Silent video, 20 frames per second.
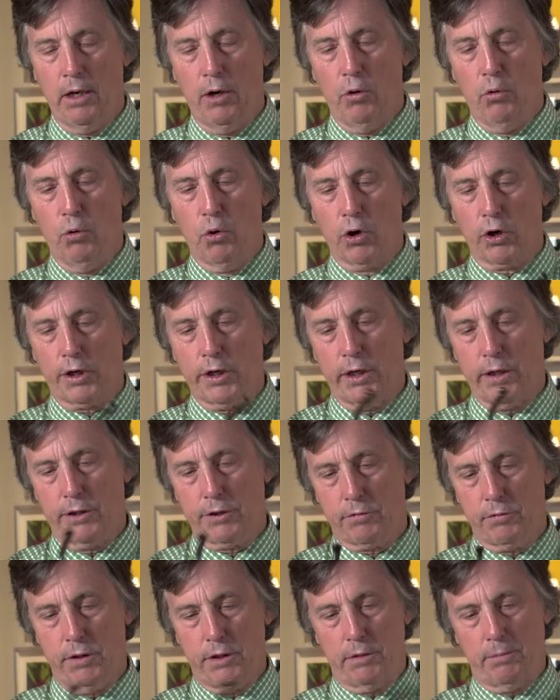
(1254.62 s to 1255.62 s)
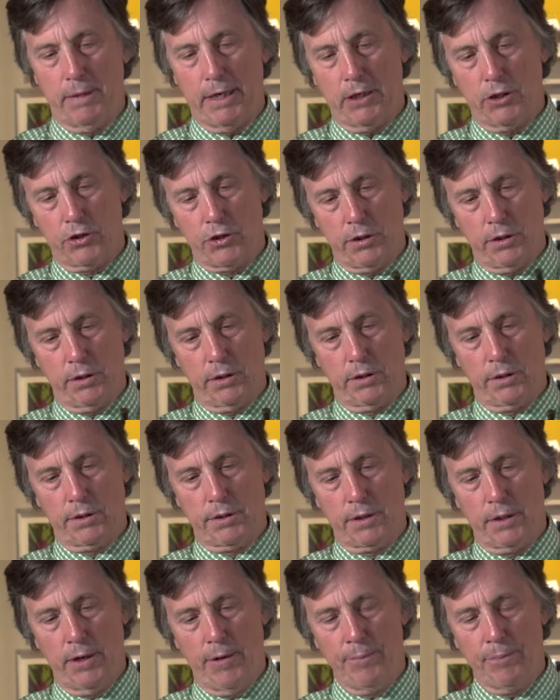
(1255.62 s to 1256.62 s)
work in three
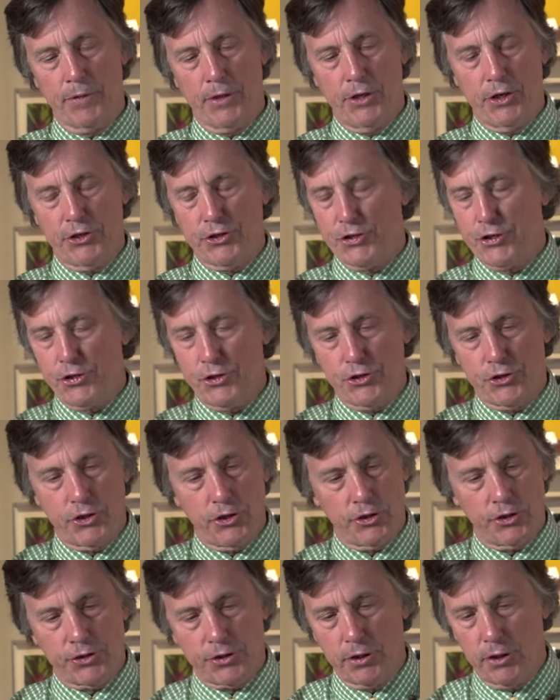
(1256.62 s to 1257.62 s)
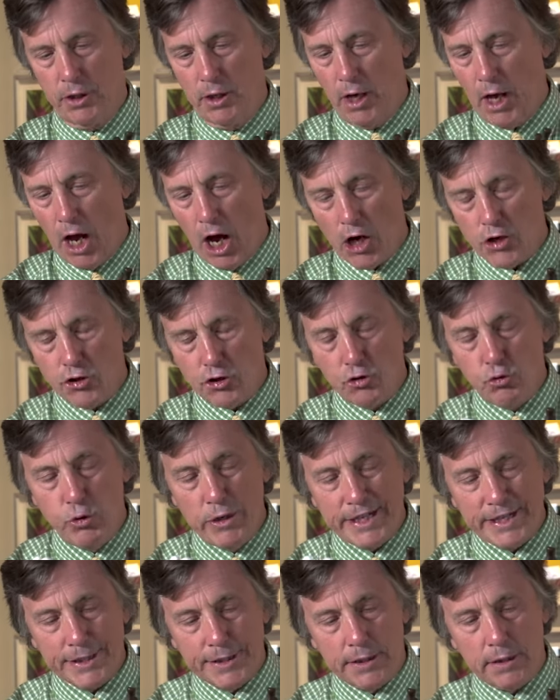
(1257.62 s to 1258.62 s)
dimensions. This is just a
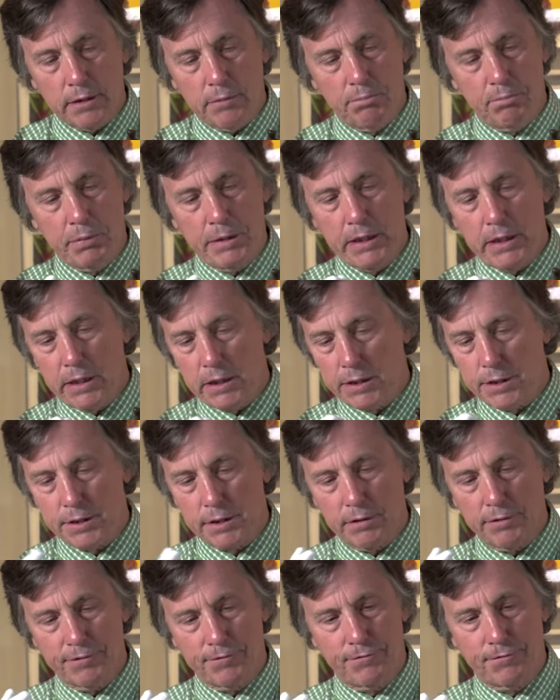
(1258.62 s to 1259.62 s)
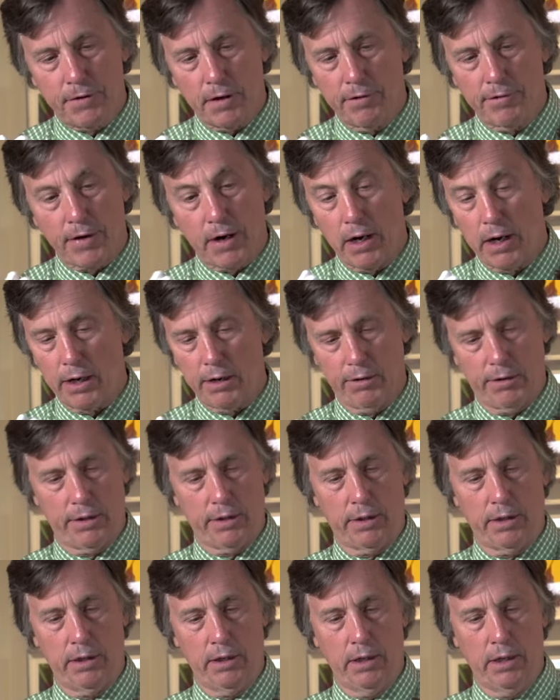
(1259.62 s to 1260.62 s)
twisted piece of, of
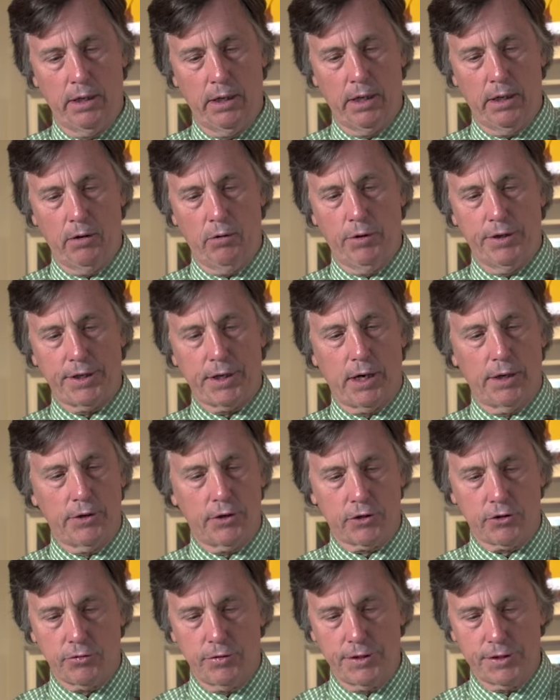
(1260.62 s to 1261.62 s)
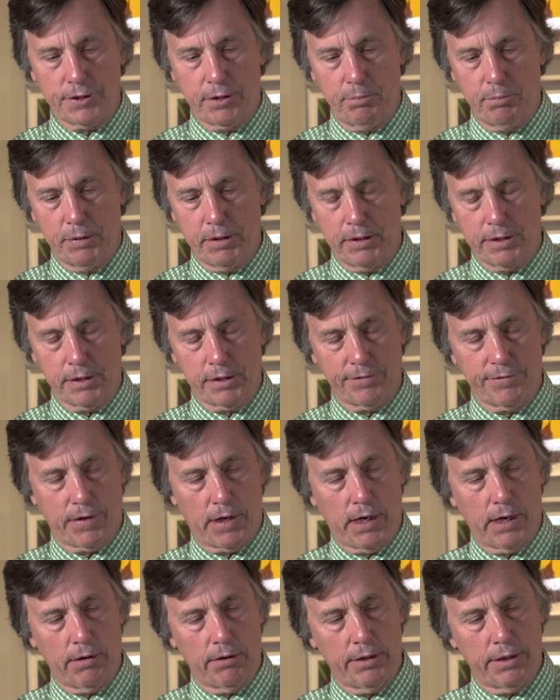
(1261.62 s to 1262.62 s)
iron with other twisted pieces of
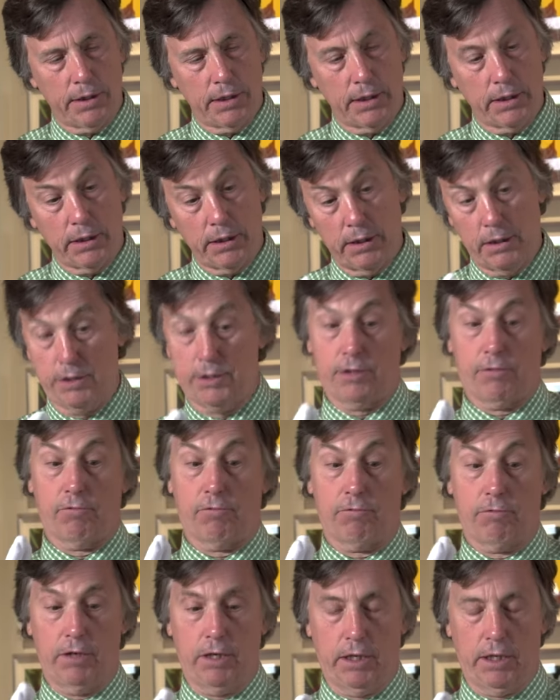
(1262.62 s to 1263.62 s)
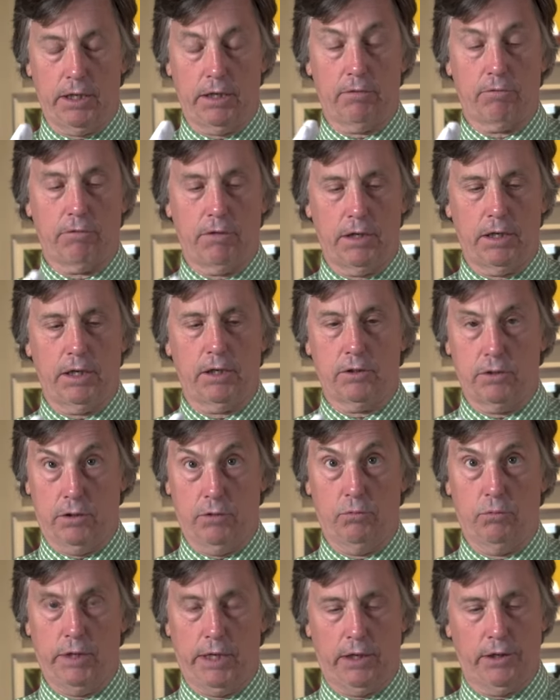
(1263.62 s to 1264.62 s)
iron that he is a really, really
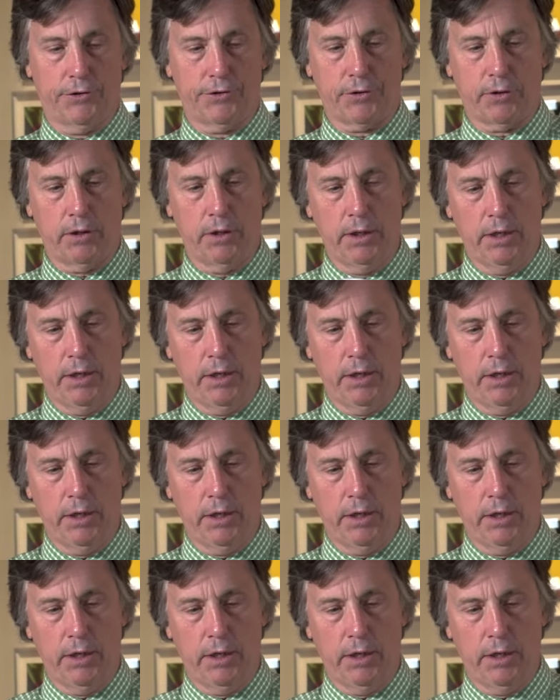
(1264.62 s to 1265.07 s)
good welder,